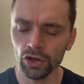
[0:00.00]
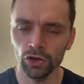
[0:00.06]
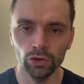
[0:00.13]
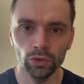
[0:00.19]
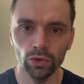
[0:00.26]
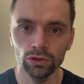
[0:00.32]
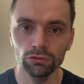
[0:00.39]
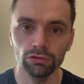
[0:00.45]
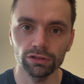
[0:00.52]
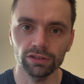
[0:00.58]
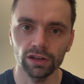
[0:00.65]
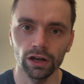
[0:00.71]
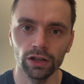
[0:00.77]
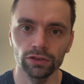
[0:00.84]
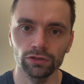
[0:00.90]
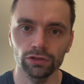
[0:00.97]
who all
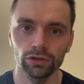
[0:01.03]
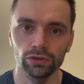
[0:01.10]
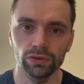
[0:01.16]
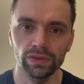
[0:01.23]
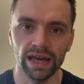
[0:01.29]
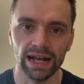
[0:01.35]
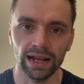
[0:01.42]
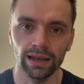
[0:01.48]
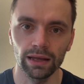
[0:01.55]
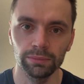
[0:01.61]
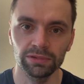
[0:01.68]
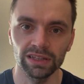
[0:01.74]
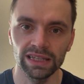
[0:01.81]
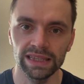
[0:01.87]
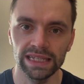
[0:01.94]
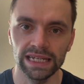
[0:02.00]
return to their clubs
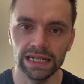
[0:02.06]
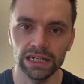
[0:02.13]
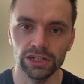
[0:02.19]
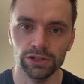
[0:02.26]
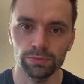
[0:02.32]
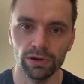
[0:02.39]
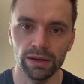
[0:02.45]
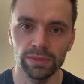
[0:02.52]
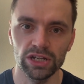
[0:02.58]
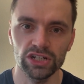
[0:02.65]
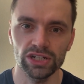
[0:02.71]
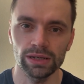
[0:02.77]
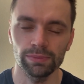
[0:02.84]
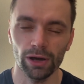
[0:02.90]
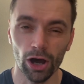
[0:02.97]
in the English Premiership.